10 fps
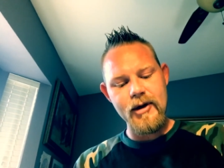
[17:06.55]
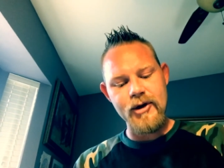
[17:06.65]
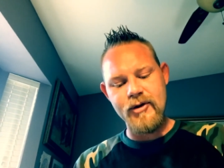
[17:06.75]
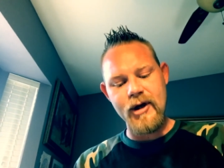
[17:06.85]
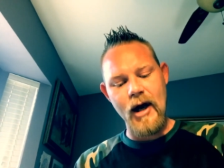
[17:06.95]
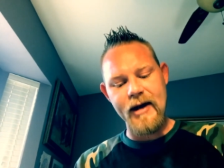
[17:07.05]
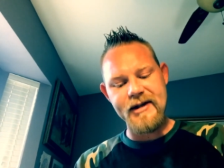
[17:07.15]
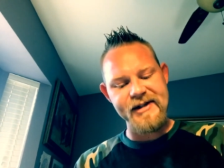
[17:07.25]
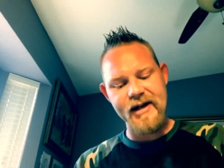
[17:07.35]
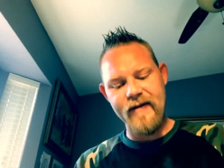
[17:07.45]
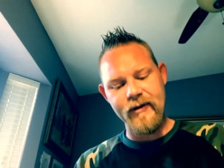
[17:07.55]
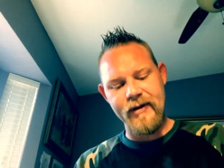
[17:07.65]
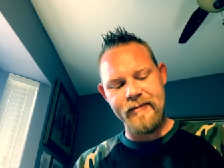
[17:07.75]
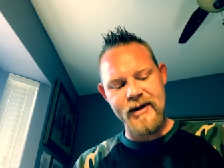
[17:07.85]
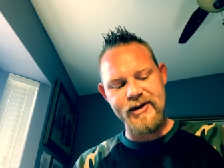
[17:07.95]
You cannot discover
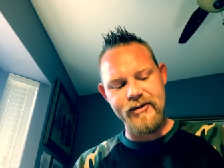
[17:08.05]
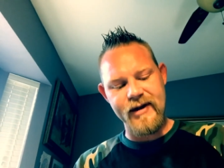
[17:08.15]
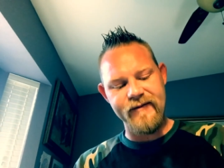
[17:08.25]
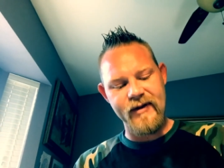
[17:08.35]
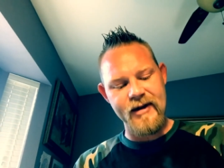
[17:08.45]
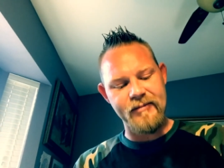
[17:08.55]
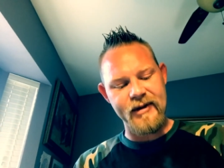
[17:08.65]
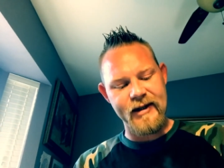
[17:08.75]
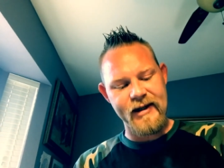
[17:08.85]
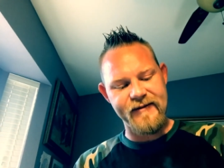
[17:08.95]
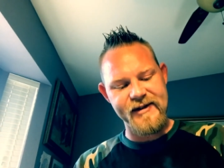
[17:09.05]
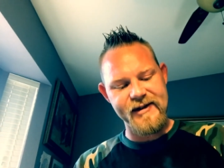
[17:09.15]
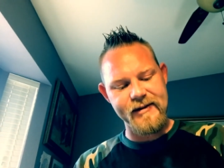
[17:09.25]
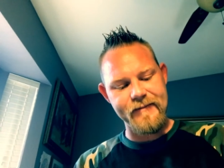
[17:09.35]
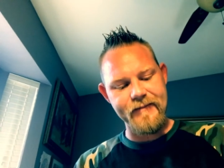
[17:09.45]
the mystery via
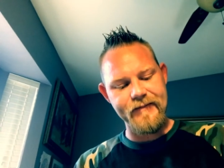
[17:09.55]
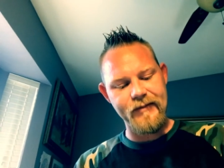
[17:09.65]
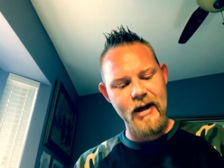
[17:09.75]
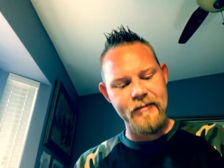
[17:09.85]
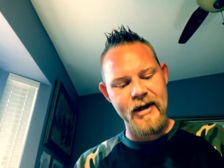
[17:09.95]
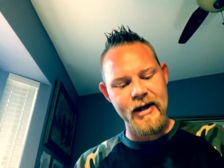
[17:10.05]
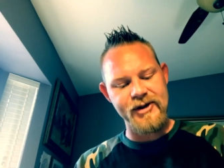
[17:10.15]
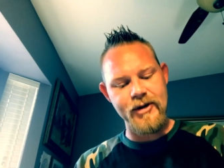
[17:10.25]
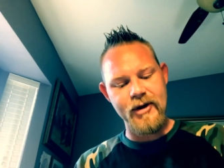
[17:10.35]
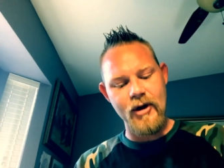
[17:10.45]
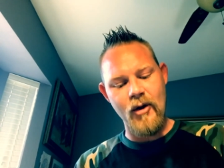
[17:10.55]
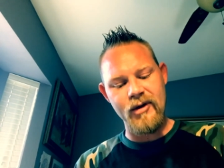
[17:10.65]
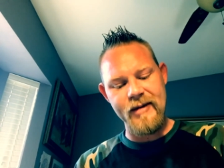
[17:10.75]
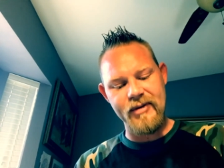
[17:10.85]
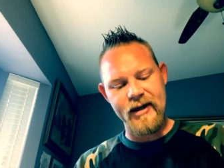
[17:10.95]
beliefs, because you can
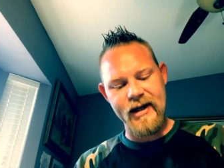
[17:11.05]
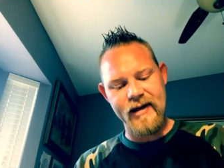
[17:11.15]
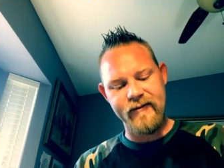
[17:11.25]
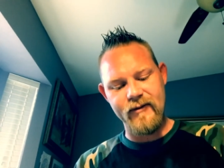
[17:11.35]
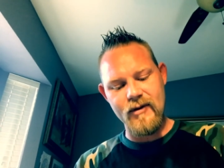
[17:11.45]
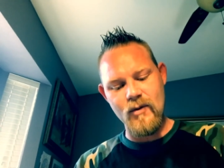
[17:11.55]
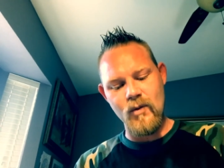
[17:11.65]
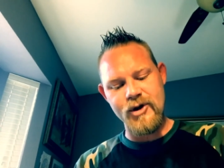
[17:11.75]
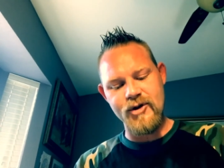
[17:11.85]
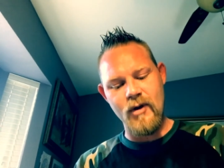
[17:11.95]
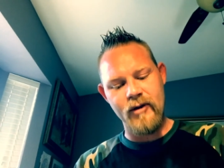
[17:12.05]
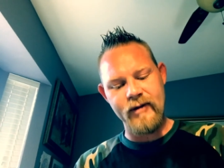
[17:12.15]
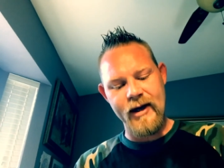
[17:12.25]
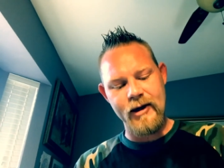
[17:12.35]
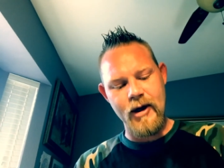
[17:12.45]
only believe what you
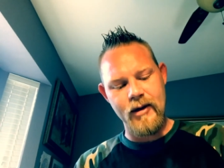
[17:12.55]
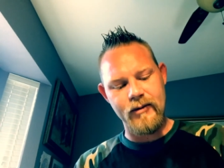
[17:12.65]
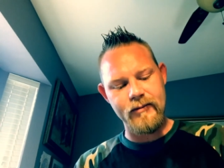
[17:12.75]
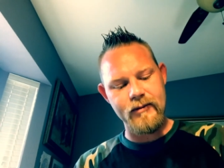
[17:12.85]
already know.